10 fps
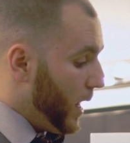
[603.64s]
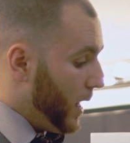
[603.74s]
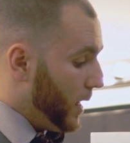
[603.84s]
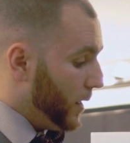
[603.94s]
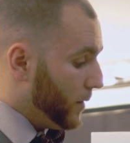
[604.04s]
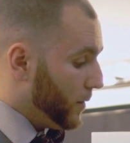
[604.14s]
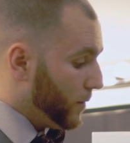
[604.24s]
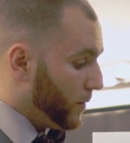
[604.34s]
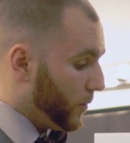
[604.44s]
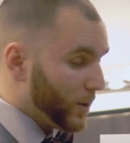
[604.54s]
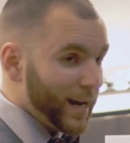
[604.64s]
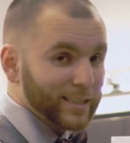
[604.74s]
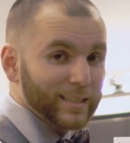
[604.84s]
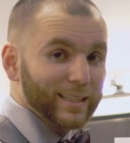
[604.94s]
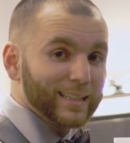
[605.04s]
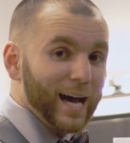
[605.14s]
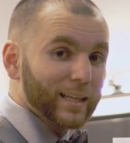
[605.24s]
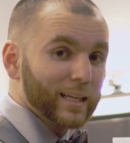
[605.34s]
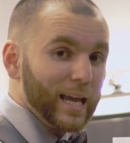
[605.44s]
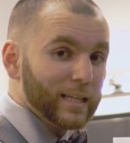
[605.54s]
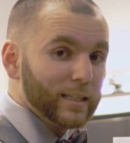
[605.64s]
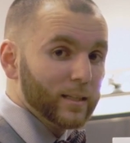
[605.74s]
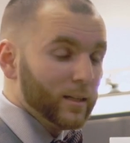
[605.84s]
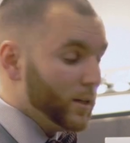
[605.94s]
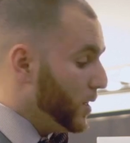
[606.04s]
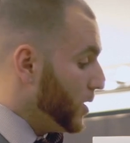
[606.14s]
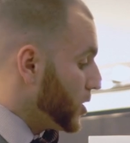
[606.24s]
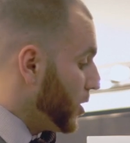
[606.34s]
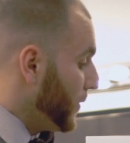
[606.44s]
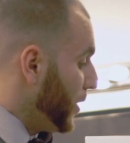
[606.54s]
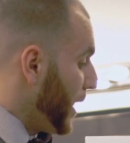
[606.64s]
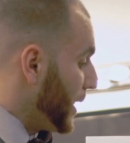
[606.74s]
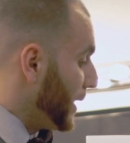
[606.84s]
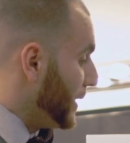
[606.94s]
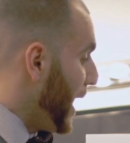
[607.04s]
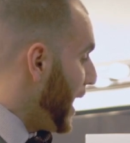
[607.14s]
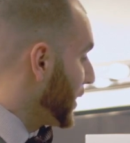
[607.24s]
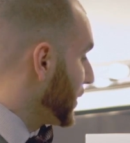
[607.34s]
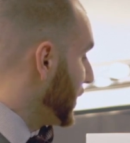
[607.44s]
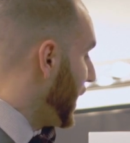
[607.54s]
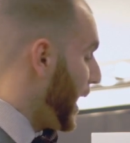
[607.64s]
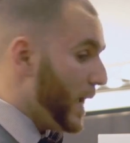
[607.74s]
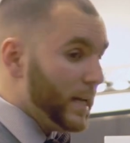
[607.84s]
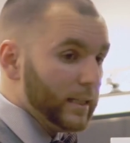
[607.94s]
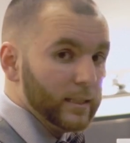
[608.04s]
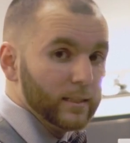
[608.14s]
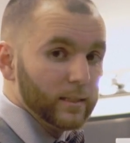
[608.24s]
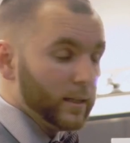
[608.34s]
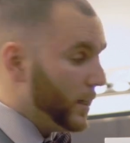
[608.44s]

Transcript: and 4 notches, $1.80. So if you're at $1.80